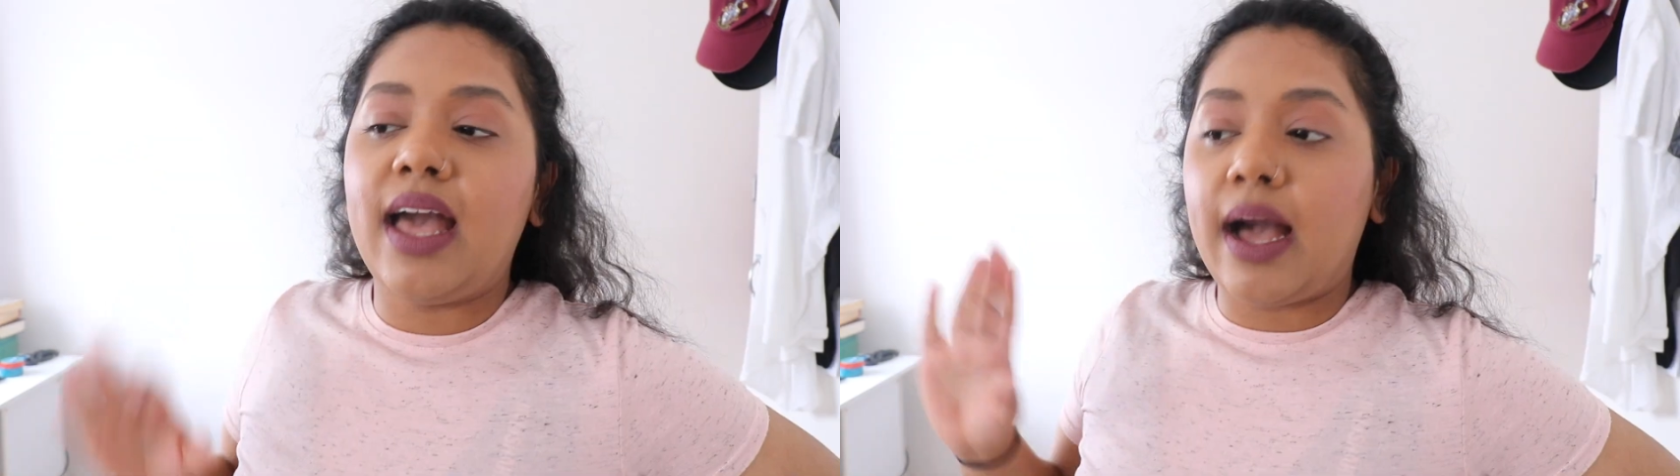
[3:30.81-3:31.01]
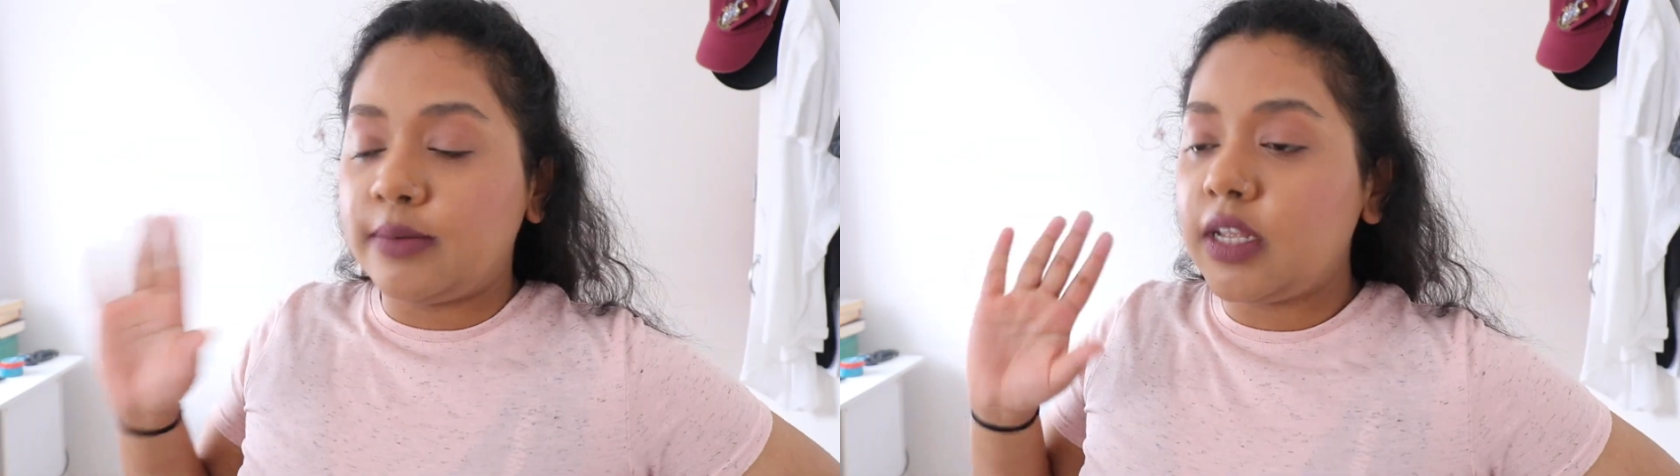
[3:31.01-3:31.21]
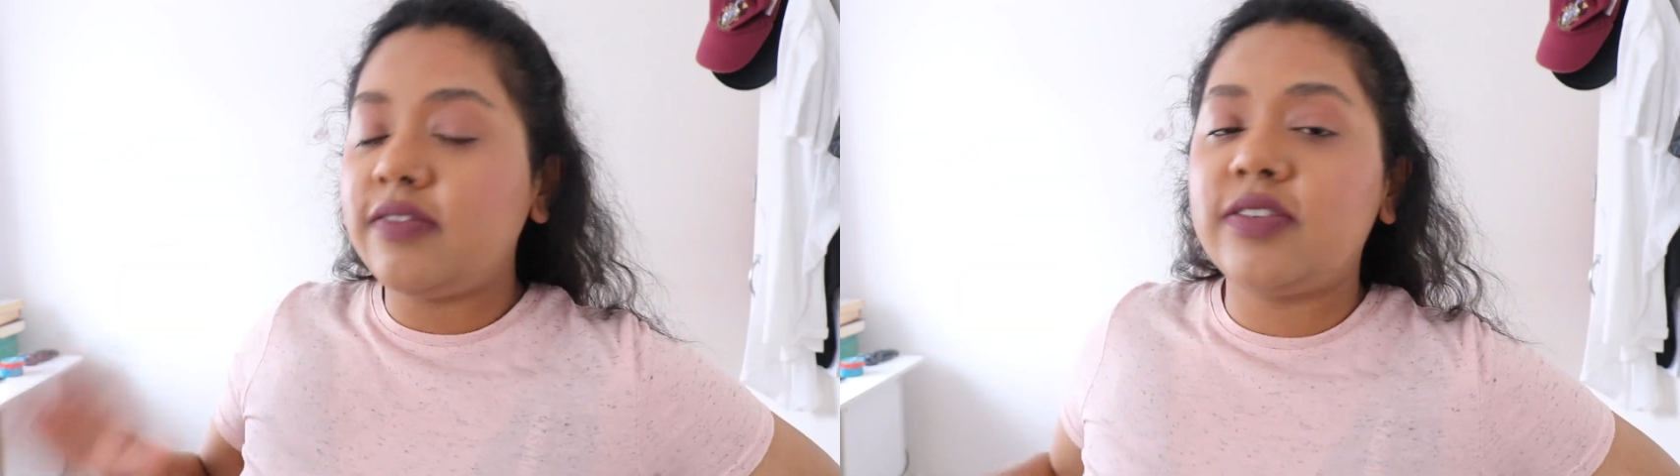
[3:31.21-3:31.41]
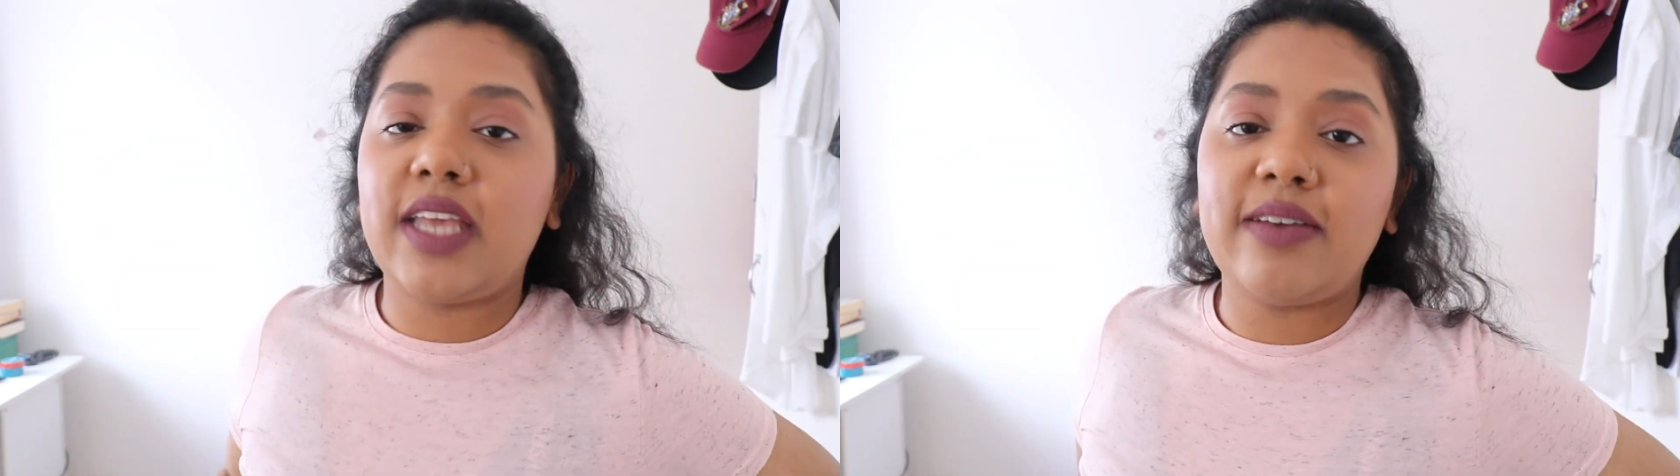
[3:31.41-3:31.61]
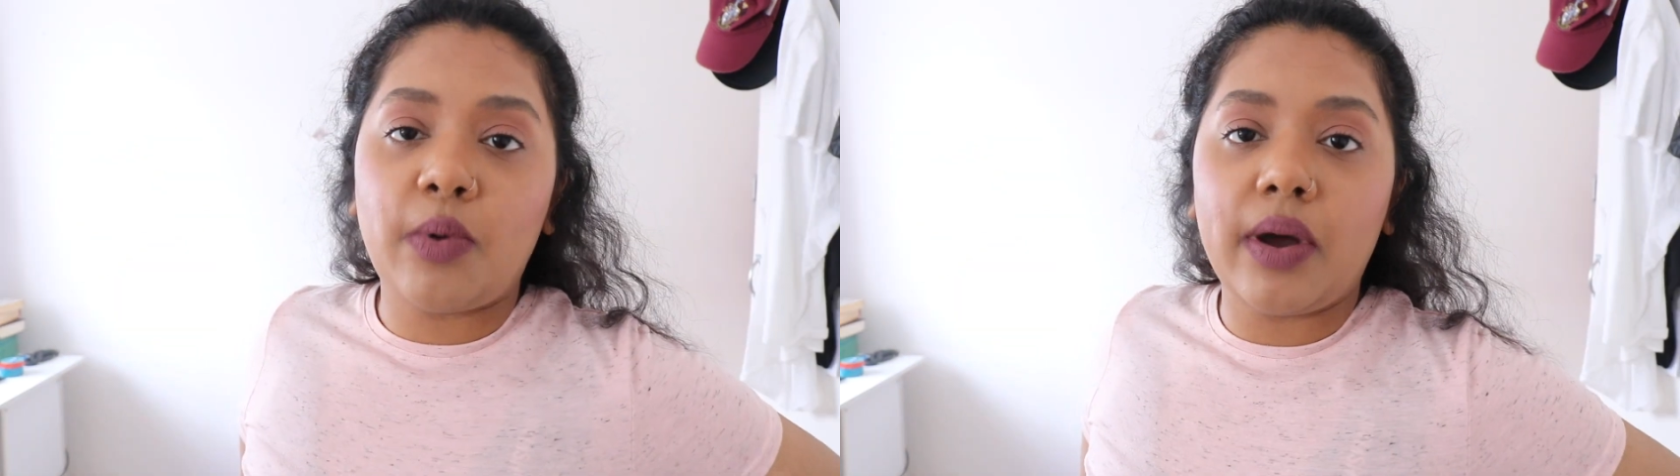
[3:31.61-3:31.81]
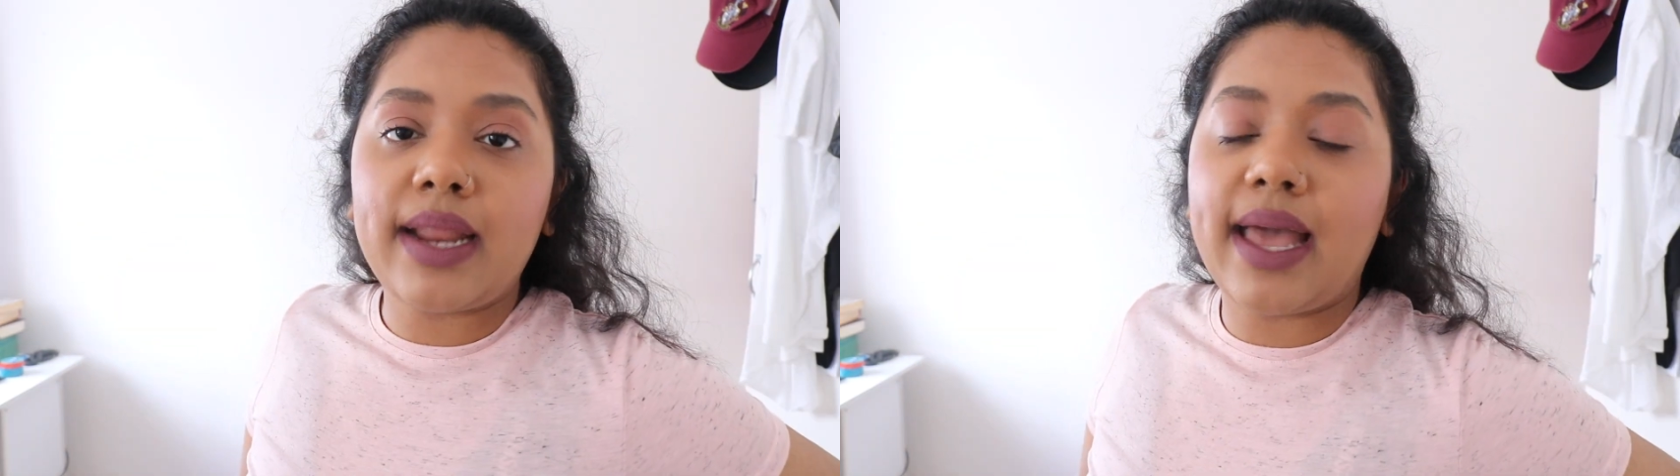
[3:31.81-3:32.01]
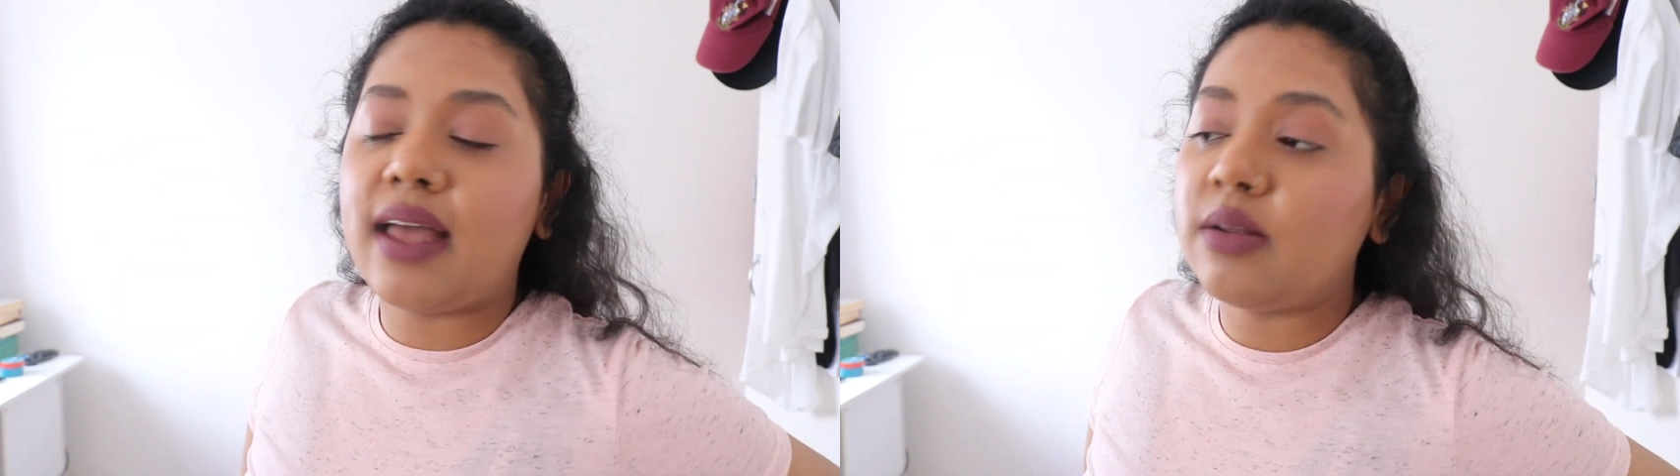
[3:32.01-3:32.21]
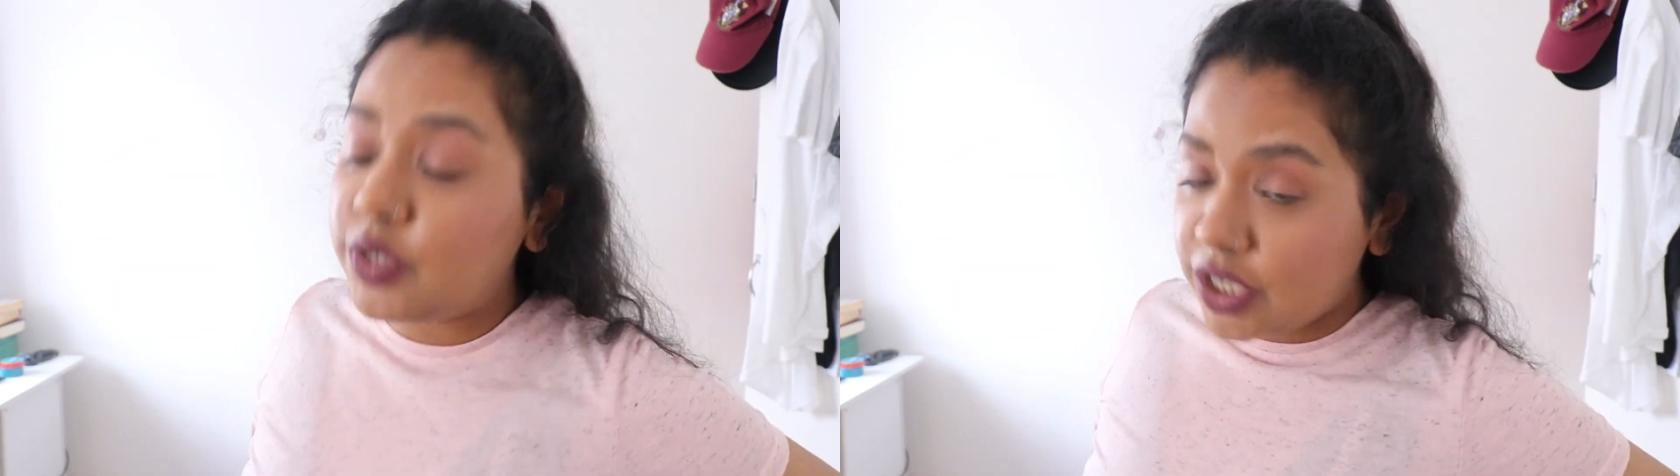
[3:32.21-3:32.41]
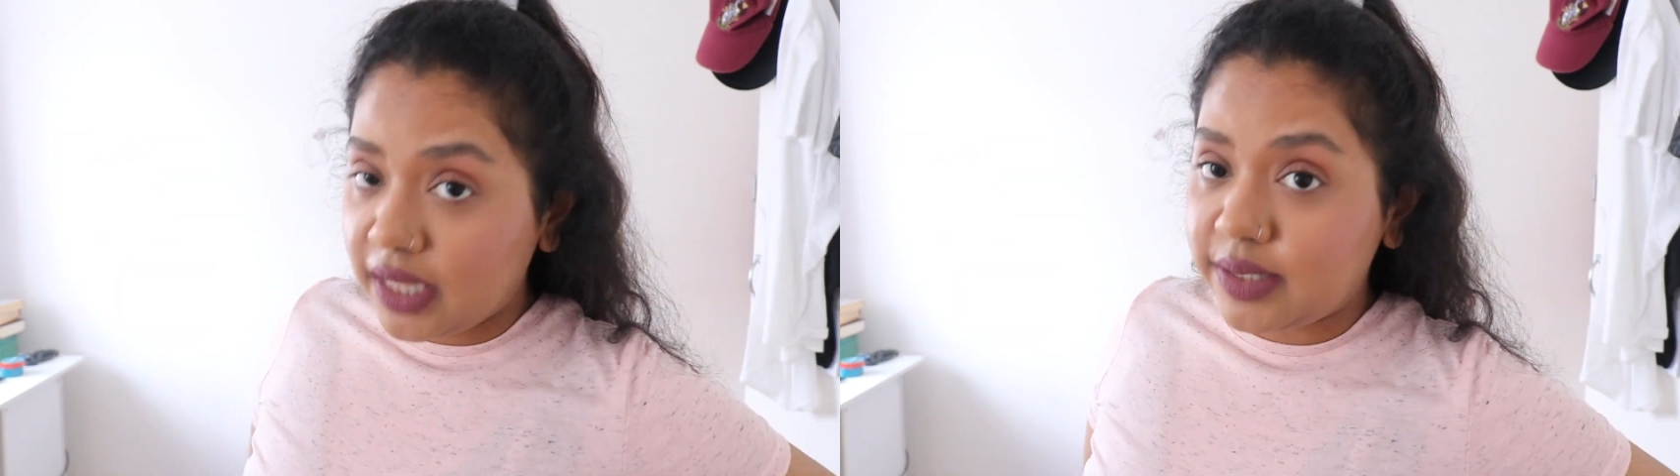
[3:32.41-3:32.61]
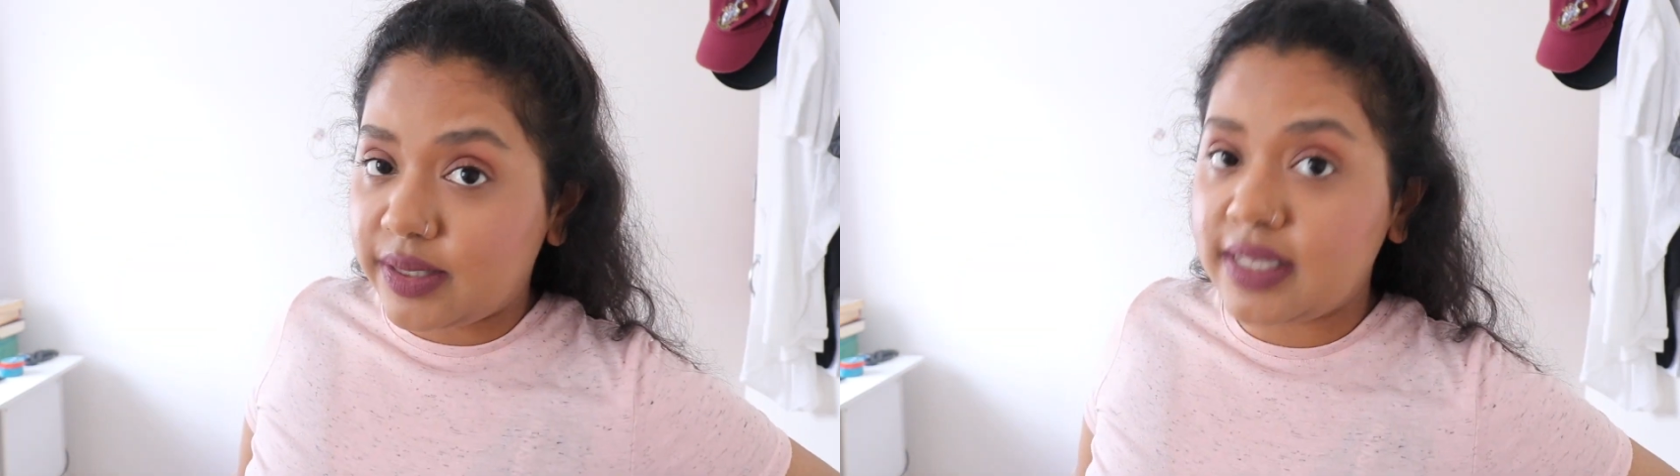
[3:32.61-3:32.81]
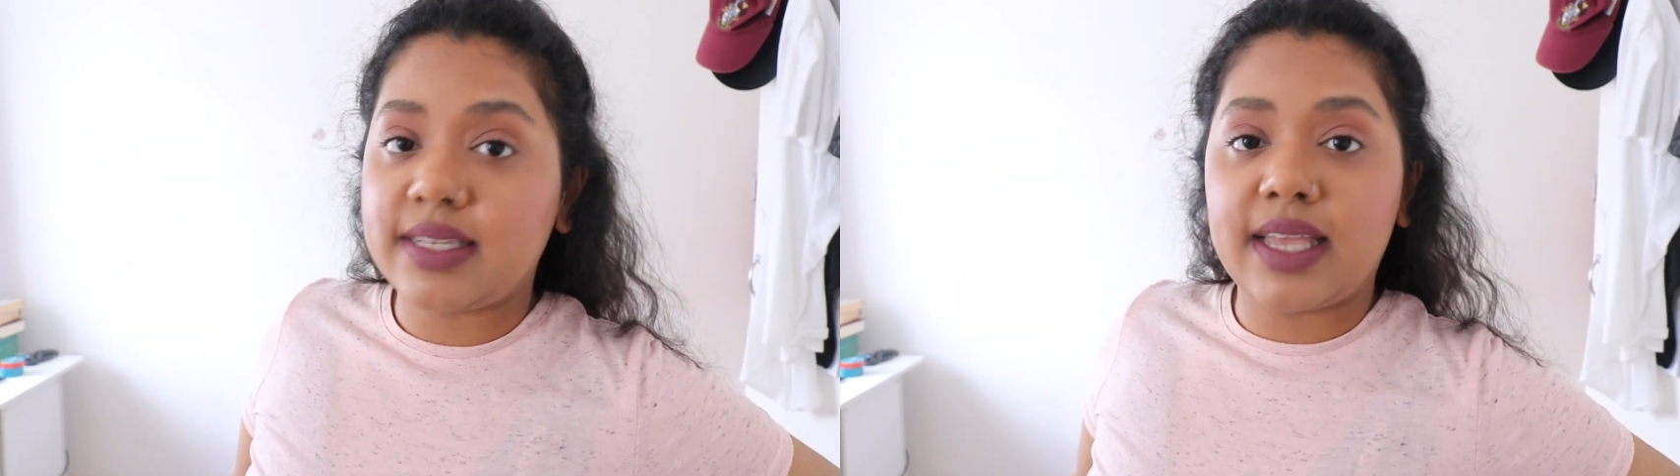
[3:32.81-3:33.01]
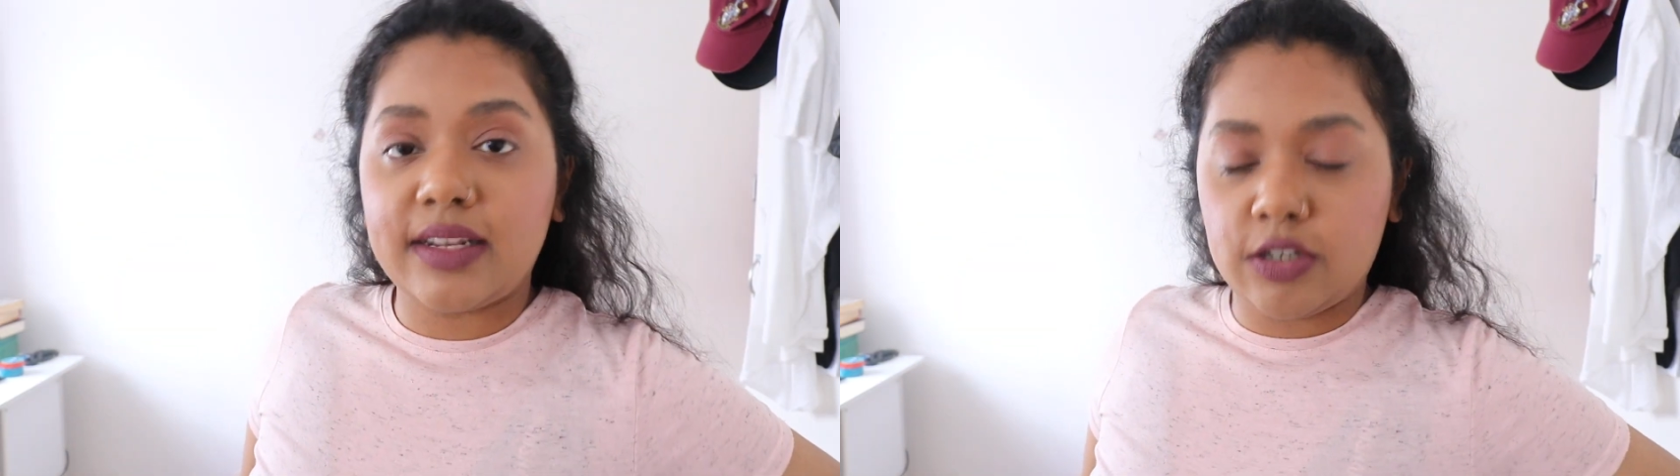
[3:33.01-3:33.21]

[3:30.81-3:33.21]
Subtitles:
I'm done for day one and we shall do this again